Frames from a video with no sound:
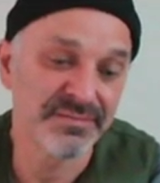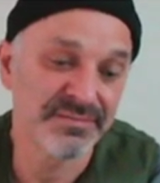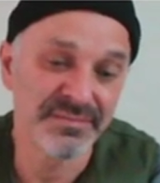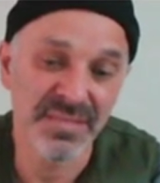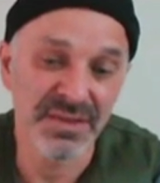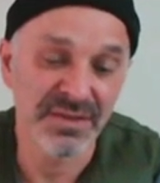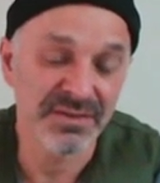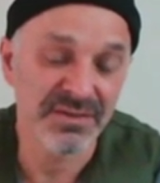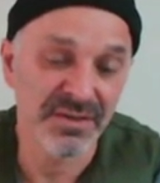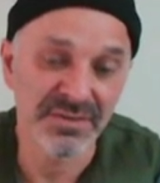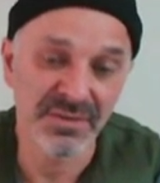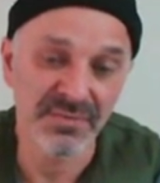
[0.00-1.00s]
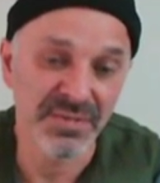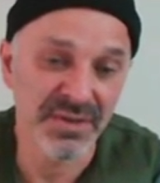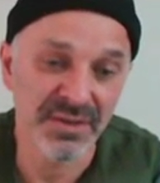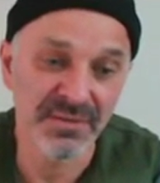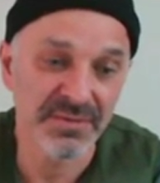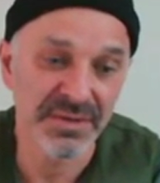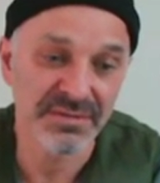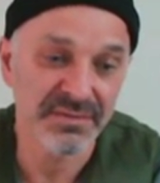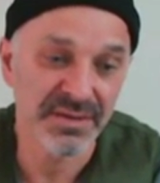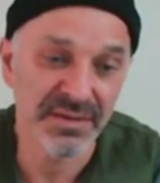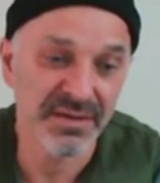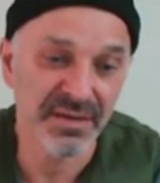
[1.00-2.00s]
it's also applicable.
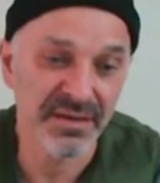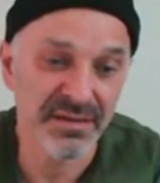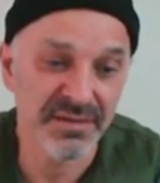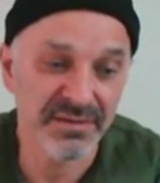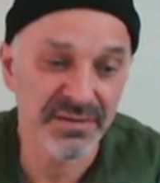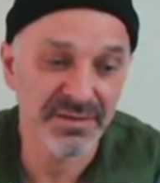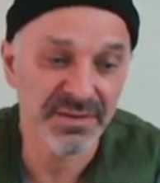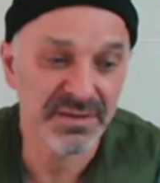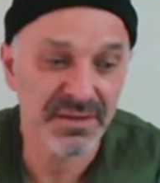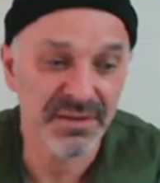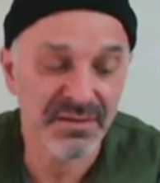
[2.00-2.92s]
I couldn't understand.